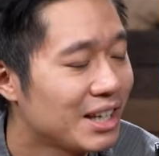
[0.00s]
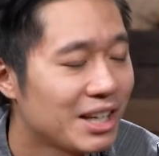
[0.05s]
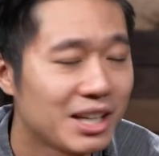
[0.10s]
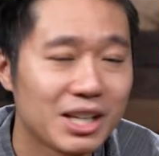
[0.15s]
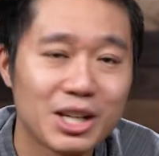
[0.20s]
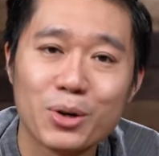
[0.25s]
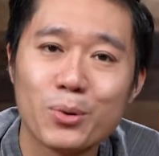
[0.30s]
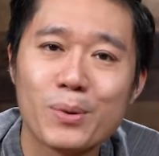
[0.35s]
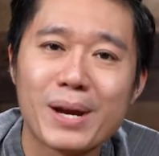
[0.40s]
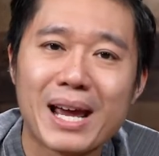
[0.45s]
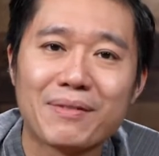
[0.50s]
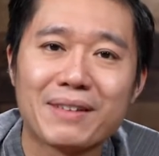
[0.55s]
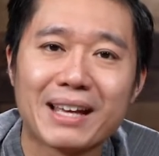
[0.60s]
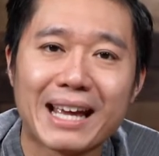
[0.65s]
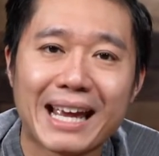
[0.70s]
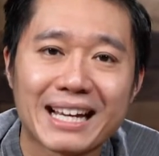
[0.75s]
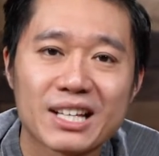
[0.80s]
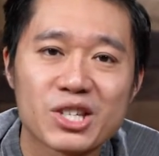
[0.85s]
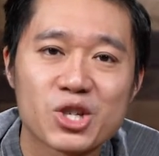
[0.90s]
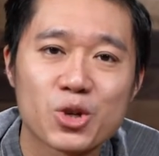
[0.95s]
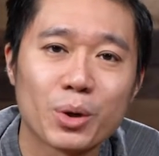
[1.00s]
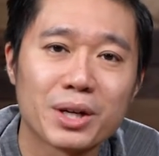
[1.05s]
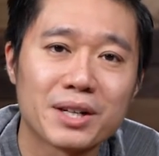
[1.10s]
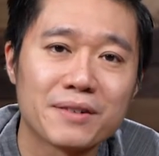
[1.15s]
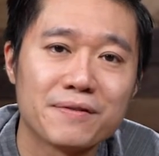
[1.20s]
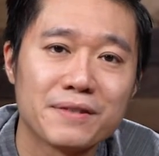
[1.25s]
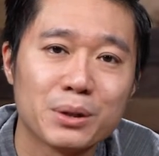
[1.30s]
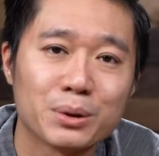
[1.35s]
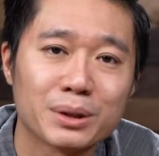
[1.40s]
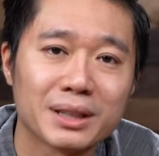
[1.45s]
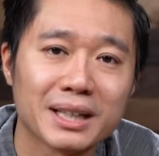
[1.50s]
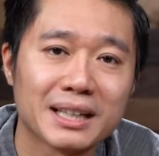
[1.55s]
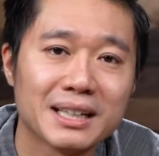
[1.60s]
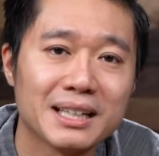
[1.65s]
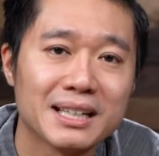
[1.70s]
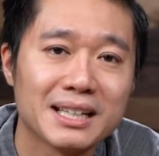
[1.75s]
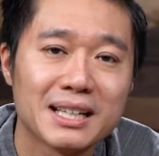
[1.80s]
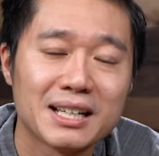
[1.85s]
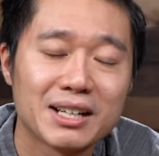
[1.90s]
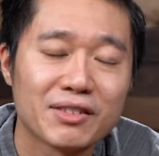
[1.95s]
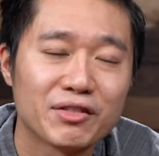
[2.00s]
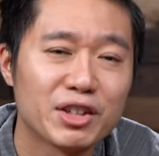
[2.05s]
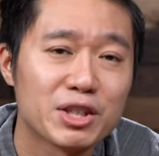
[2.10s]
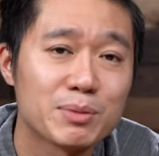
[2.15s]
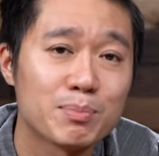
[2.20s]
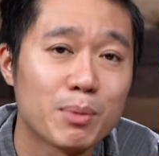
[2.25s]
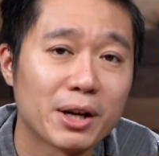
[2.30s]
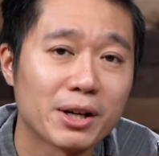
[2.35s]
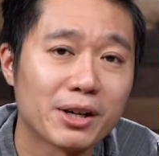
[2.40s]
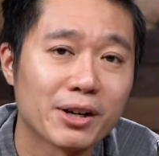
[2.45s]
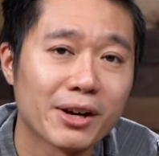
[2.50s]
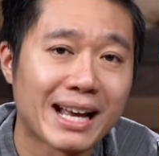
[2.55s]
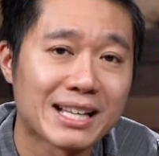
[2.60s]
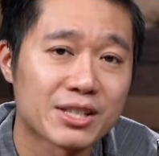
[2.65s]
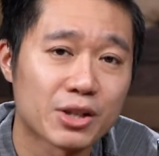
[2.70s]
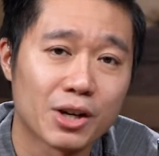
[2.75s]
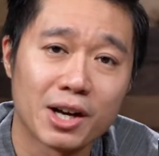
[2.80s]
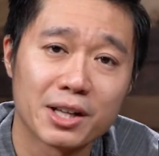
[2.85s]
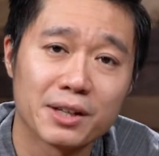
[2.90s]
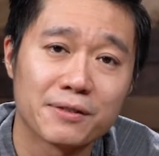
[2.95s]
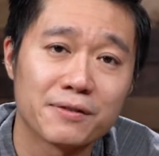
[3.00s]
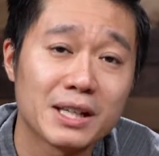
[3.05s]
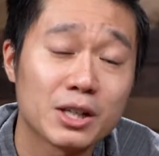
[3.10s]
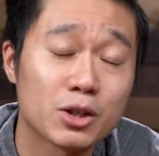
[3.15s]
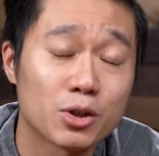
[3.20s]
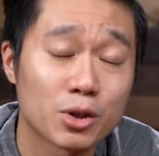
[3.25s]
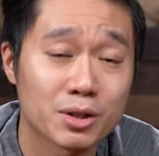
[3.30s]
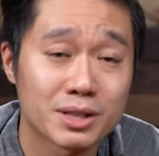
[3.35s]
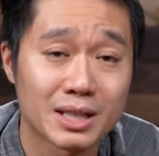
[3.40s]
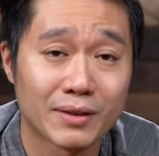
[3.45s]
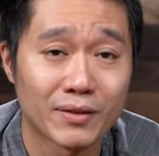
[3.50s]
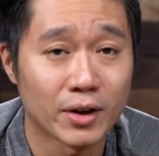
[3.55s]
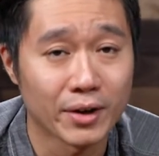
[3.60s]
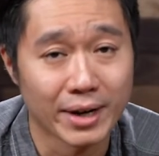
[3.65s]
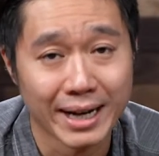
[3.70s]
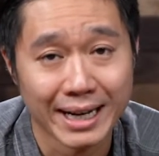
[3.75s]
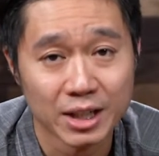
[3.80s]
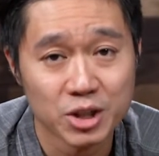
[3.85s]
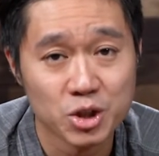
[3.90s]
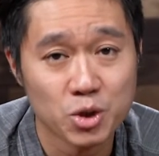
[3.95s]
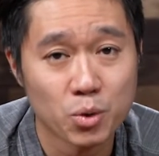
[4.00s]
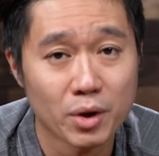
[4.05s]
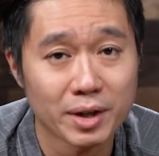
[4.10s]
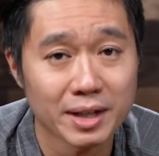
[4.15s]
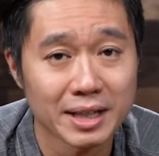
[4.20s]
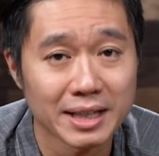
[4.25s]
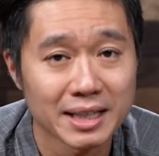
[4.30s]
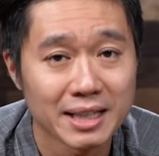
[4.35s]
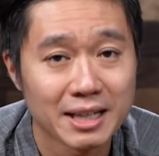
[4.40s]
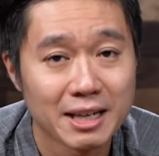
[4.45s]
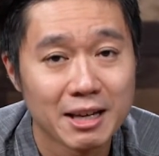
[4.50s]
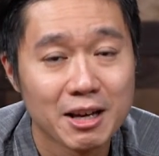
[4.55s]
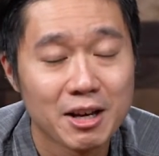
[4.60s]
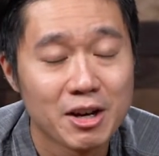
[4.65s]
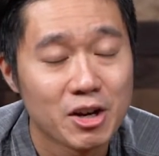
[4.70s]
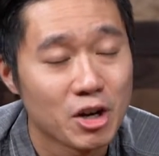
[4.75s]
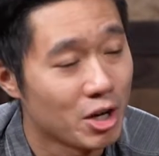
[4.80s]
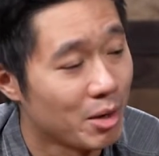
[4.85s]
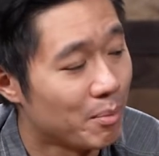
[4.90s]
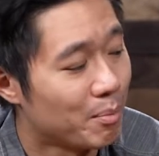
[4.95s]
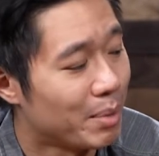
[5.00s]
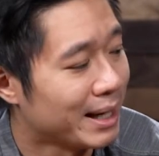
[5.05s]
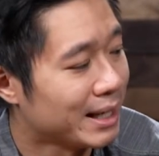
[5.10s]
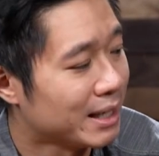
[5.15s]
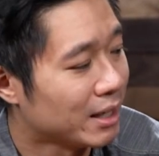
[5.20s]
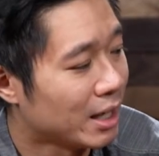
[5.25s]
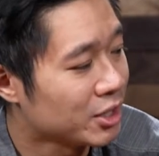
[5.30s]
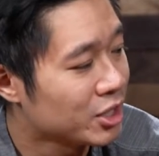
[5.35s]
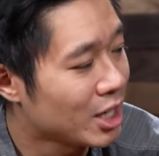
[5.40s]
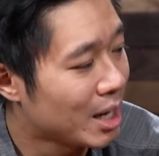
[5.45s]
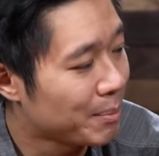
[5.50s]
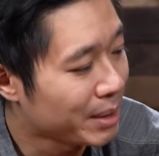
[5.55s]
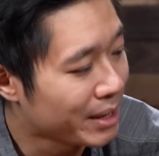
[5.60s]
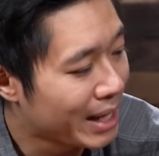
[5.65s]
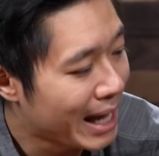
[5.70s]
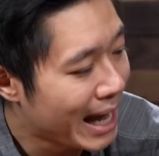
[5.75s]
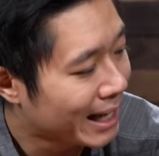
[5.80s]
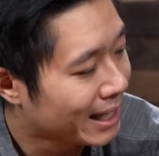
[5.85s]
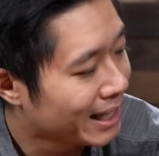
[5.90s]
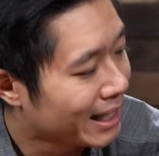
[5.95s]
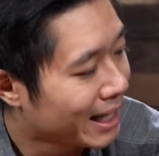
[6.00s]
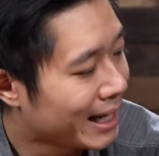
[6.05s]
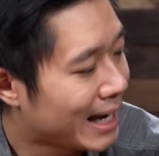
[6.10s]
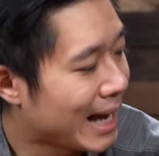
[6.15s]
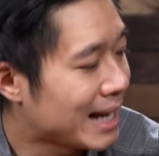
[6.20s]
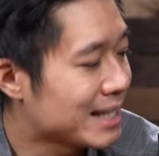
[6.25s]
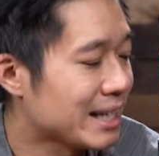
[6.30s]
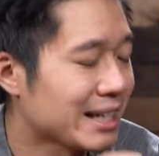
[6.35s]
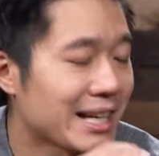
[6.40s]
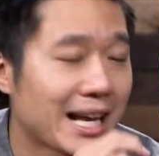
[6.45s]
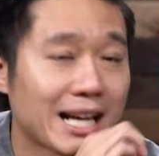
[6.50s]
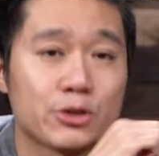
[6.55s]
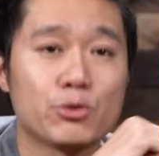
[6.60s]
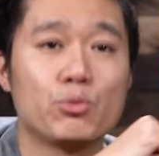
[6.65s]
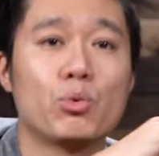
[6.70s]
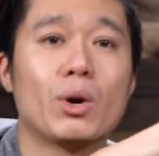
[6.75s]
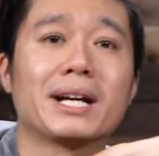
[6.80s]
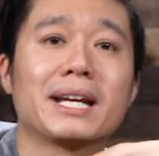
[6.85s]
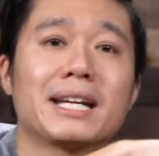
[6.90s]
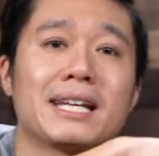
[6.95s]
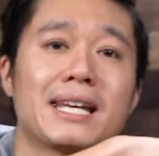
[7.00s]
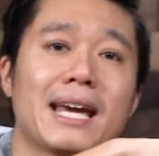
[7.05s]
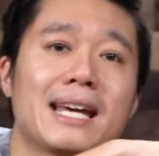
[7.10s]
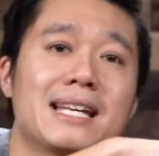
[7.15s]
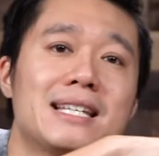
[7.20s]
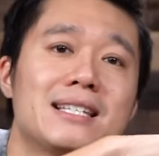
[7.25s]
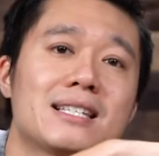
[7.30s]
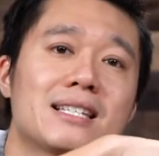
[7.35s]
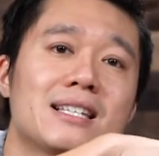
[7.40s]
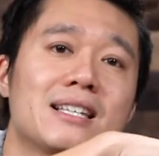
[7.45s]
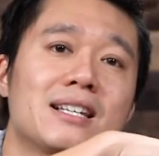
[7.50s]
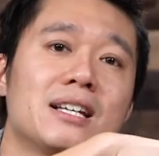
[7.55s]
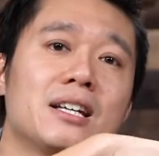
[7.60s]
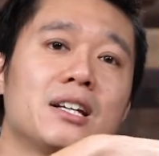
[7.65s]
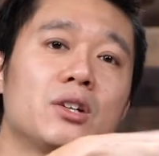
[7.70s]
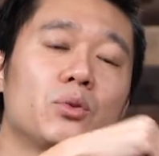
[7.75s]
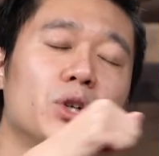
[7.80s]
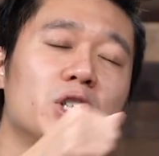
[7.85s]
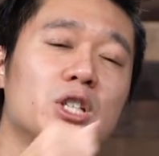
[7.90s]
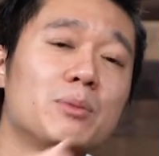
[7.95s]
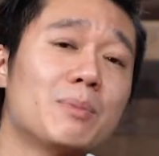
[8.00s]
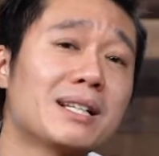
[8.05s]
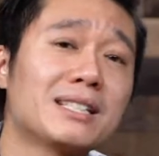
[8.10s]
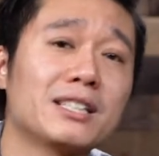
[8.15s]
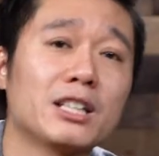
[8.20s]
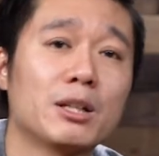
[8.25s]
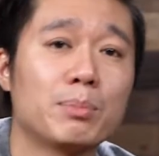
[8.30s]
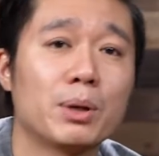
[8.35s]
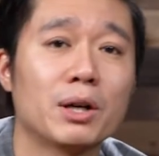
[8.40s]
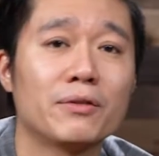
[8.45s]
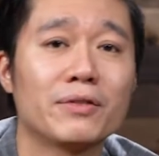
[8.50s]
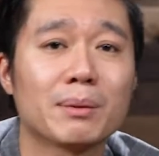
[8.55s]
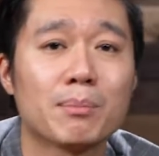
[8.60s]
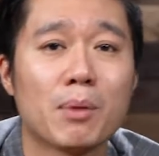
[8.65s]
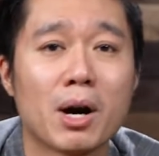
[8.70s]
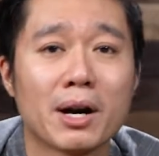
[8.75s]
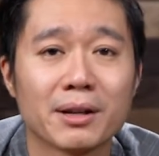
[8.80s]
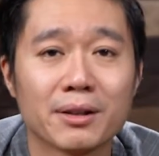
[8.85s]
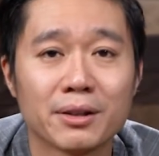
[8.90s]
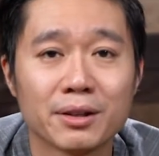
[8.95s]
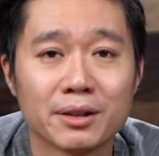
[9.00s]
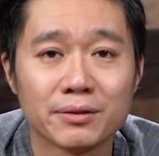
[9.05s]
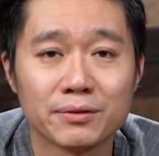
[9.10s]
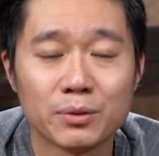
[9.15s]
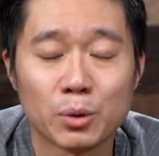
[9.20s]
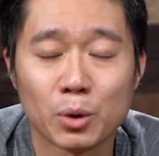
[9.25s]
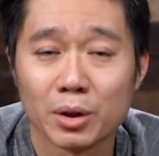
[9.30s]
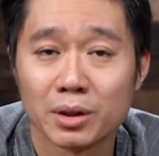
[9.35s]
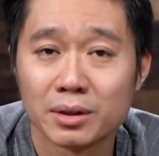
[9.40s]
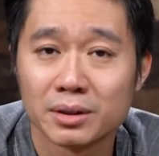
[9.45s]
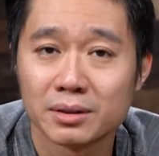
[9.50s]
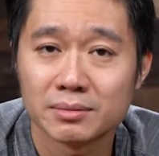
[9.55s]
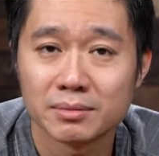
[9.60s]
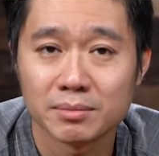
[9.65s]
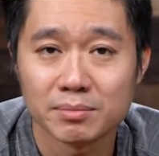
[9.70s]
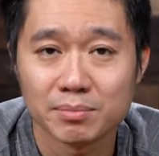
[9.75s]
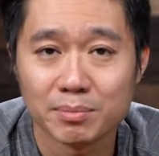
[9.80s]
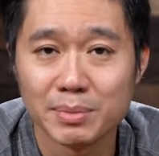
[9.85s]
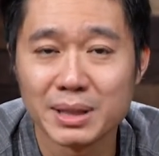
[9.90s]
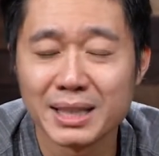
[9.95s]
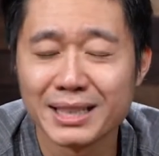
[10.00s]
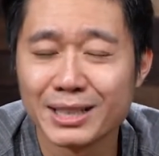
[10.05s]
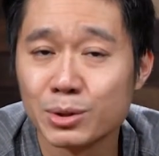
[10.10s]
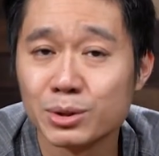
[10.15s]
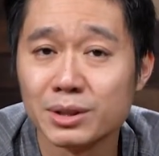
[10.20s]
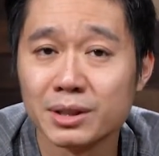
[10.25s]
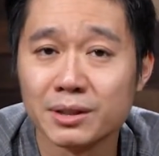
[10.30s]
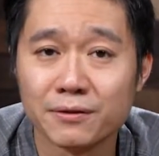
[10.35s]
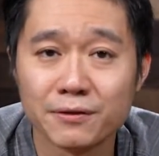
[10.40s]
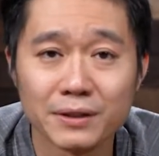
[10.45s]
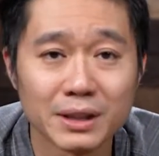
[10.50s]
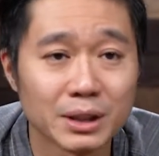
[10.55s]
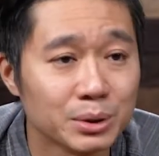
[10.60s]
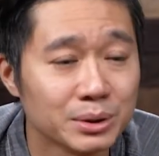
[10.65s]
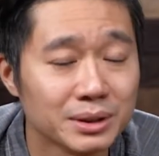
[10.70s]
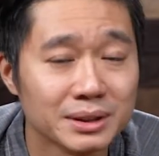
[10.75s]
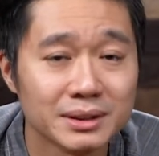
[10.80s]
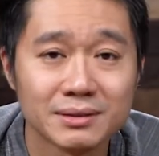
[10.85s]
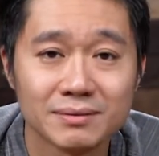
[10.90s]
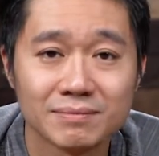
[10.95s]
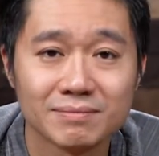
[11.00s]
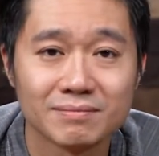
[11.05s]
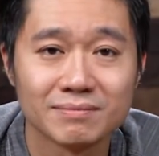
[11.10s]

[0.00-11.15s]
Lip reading: Here we have the X20 field kit. This monitor has all the features of our X20, but on top of that, it has a nice rugged case, which makes it a perfect monitor for being used in the field.